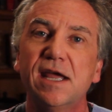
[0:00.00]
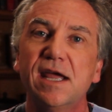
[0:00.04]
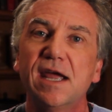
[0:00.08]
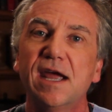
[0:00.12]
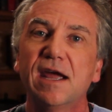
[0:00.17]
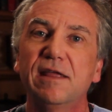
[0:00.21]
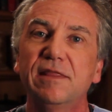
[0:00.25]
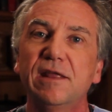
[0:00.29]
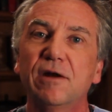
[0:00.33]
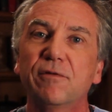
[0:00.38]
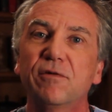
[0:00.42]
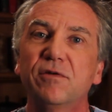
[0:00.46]

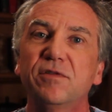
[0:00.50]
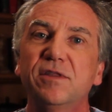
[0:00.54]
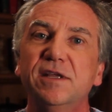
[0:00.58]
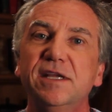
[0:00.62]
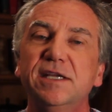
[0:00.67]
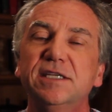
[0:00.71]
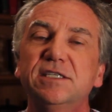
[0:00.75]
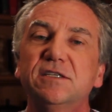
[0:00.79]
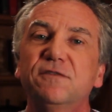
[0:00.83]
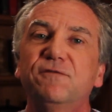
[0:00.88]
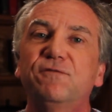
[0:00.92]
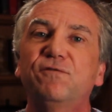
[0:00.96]
and there were
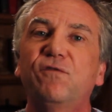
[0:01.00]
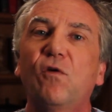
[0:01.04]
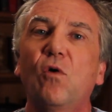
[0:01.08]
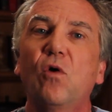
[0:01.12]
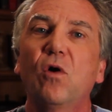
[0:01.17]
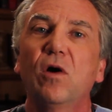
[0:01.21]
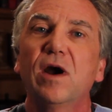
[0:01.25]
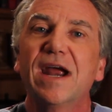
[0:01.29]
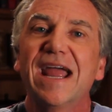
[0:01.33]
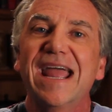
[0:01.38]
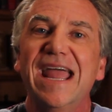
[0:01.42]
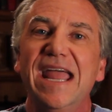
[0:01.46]
these
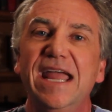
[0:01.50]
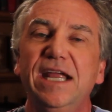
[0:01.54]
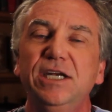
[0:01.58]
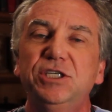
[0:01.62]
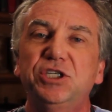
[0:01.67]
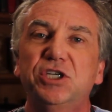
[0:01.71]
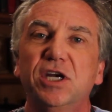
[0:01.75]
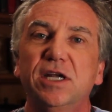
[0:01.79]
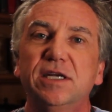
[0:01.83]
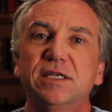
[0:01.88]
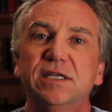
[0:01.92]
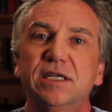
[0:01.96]
4
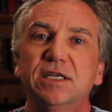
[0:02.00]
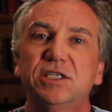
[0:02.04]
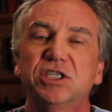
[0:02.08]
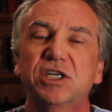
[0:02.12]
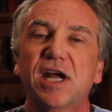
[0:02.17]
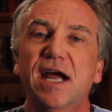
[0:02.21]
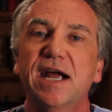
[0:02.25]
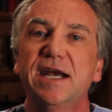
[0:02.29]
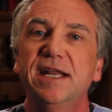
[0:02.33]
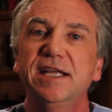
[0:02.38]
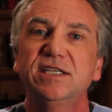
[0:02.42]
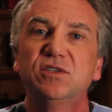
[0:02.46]
ancient
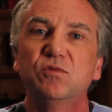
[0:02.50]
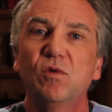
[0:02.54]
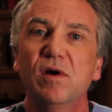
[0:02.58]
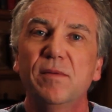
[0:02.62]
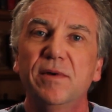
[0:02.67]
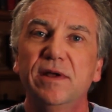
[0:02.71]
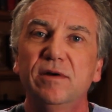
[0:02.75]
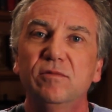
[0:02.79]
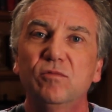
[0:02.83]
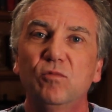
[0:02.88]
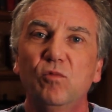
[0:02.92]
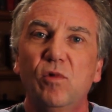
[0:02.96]
Chinese
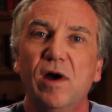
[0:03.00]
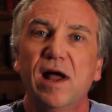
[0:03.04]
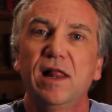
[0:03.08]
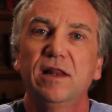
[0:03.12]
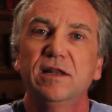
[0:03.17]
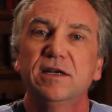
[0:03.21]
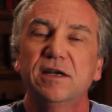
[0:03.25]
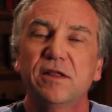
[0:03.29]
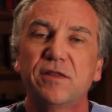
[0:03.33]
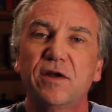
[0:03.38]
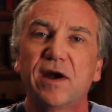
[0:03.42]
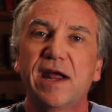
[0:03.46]
women, well
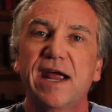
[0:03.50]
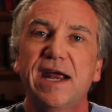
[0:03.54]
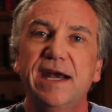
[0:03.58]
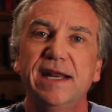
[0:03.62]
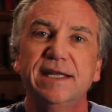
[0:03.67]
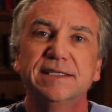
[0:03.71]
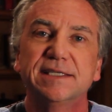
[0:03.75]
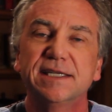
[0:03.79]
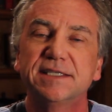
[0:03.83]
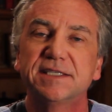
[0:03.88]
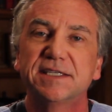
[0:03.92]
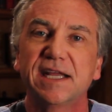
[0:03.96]
into their
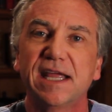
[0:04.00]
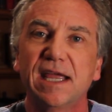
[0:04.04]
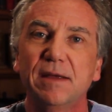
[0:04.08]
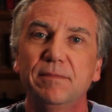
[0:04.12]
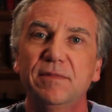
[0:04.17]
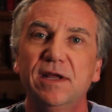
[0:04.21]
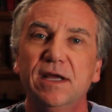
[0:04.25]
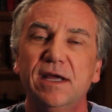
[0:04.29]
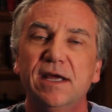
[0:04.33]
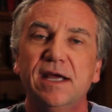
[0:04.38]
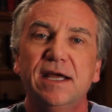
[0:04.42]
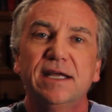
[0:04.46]
80s it
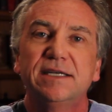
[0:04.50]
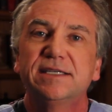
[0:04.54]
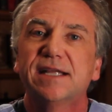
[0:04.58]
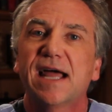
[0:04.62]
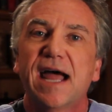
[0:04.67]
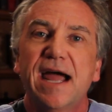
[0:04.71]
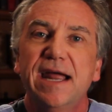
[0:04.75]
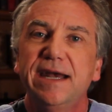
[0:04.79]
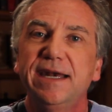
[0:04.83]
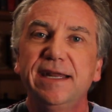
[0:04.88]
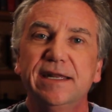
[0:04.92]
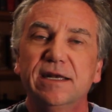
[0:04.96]
seemed,
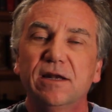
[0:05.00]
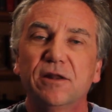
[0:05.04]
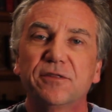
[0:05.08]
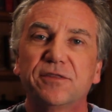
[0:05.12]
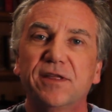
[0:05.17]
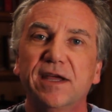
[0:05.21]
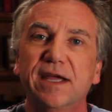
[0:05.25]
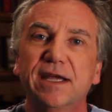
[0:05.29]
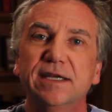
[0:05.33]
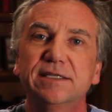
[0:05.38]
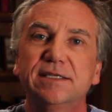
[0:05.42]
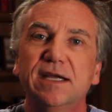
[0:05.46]
tiny little
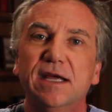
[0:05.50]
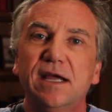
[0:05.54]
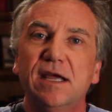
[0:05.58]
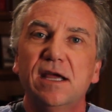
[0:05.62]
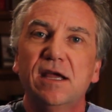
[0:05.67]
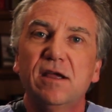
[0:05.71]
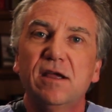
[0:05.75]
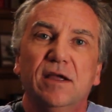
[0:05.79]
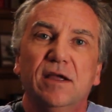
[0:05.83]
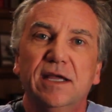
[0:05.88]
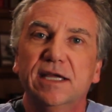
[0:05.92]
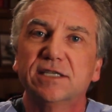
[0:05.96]
things,
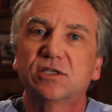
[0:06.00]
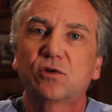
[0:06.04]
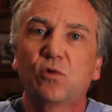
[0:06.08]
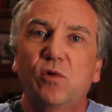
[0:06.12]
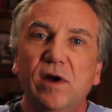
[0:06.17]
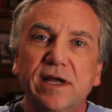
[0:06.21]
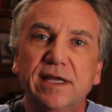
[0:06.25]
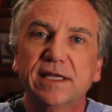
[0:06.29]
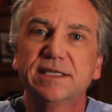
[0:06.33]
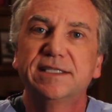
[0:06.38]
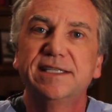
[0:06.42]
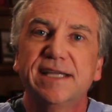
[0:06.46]
as
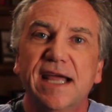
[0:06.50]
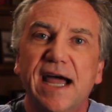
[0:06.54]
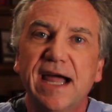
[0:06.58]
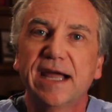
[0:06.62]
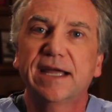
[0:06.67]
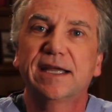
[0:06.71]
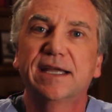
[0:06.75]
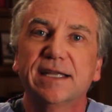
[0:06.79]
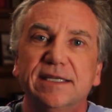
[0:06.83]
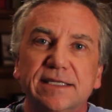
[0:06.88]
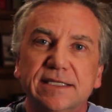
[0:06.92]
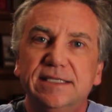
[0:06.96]
quick as the eye
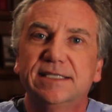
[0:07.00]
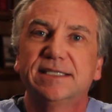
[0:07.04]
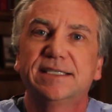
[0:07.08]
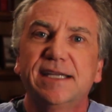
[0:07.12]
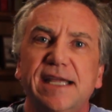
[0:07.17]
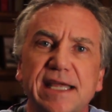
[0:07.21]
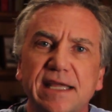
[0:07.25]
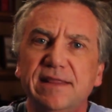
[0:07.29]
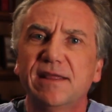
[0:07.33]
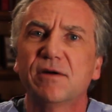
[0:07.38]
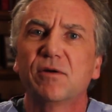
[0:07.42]
could see.